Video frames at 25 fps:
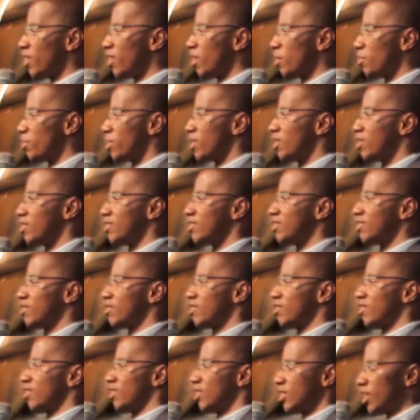right? Because
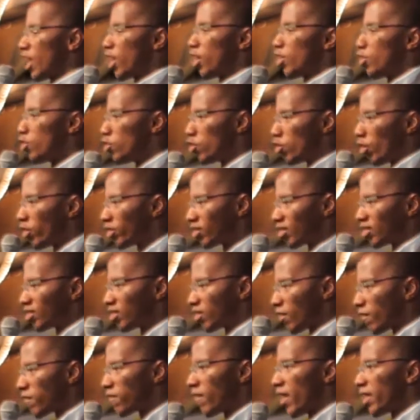they're not
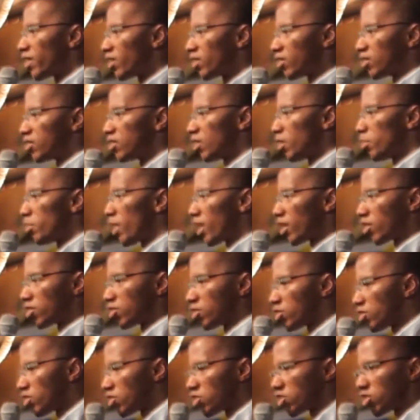the final deal makers,
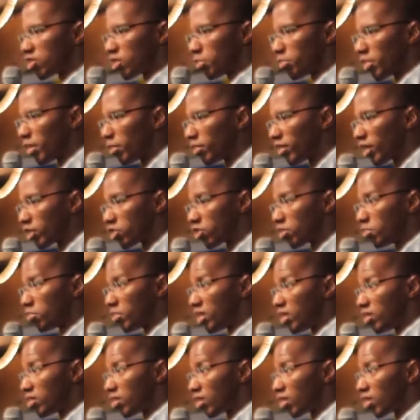those are just the people that you're
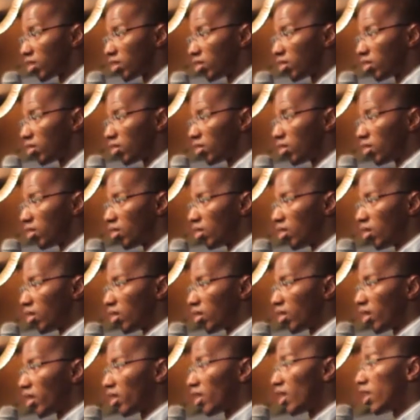meeting,
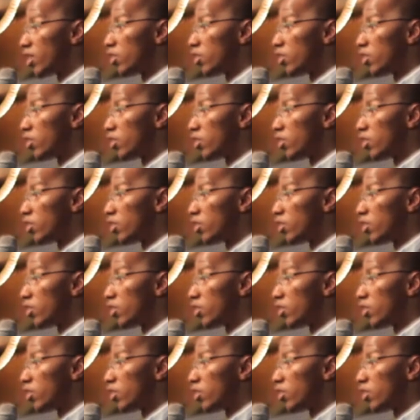right?